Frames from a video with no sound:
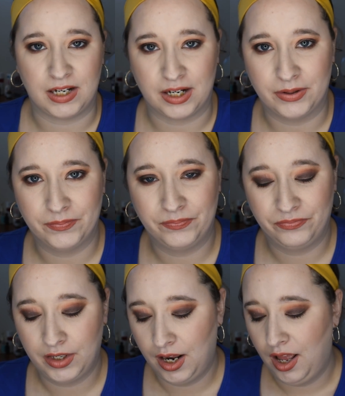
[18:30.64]
video.
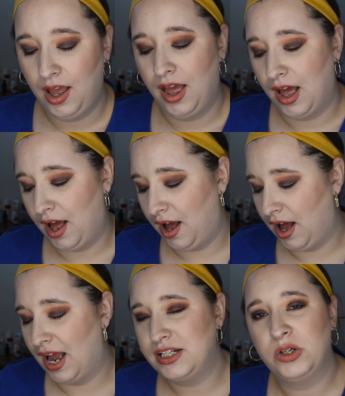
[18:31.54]

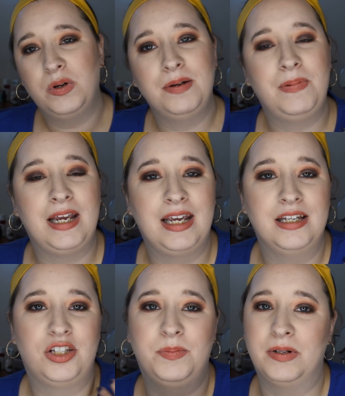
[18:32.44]
I don't want to
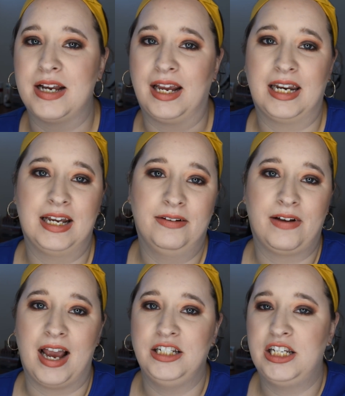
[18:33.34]
be super
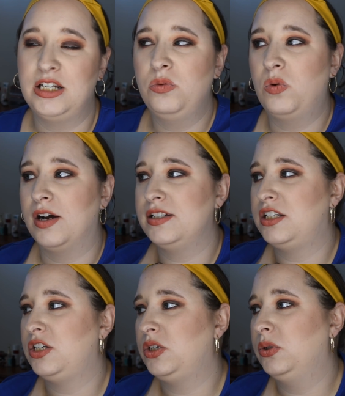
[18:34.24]
negative. I didn't want
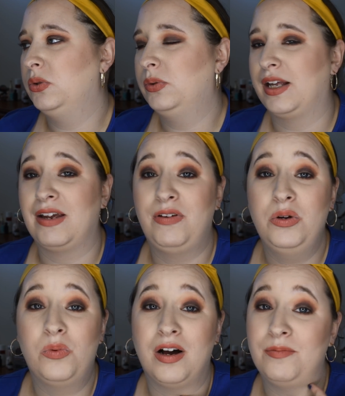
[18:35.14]
to, like, if
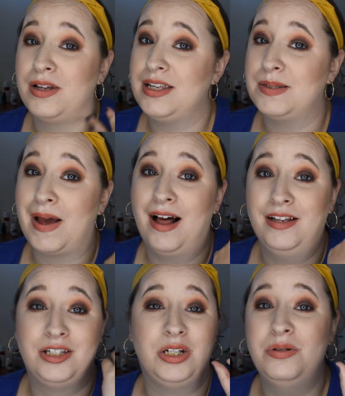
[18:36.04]
you want one of these
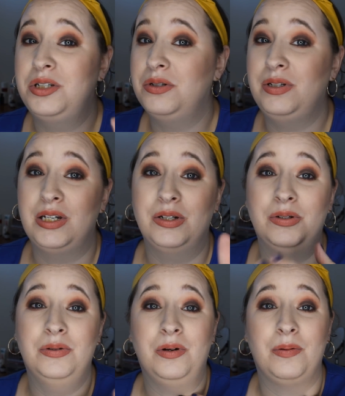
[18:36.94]
palettes, you do
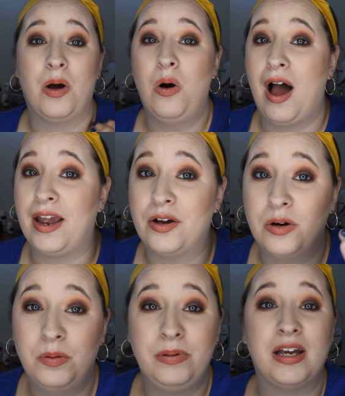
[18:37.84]
you. I
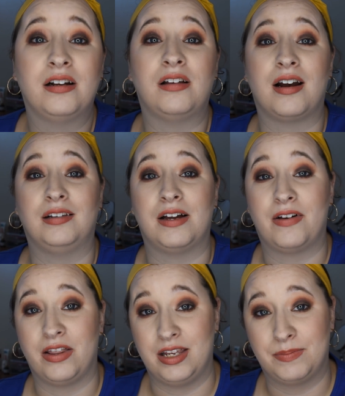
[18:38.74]
hope you get a lot of love
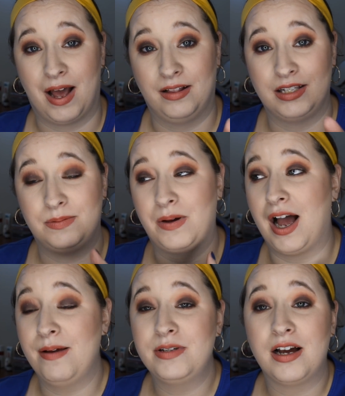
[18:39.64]
out of these palettes. But
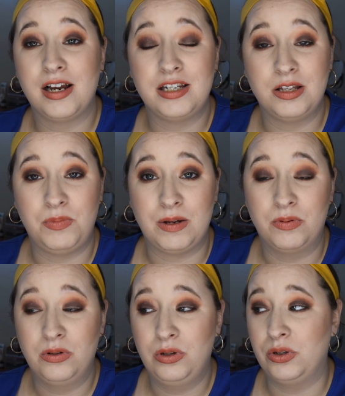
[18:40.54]
I'm talking to the
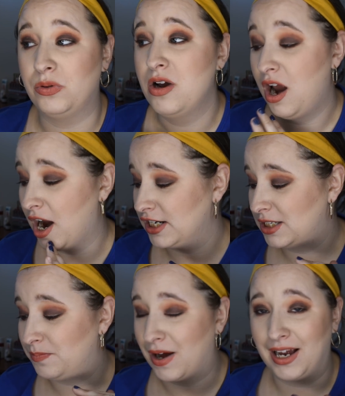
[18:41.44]
people who are
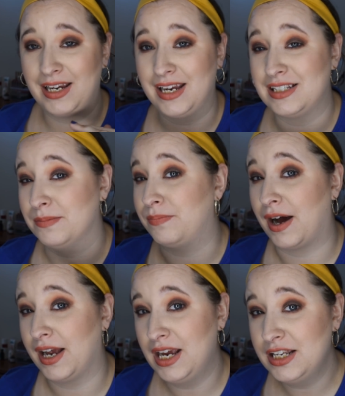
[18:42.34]
just buying it to
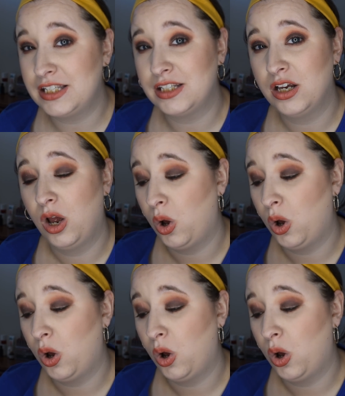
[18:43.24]
buy it,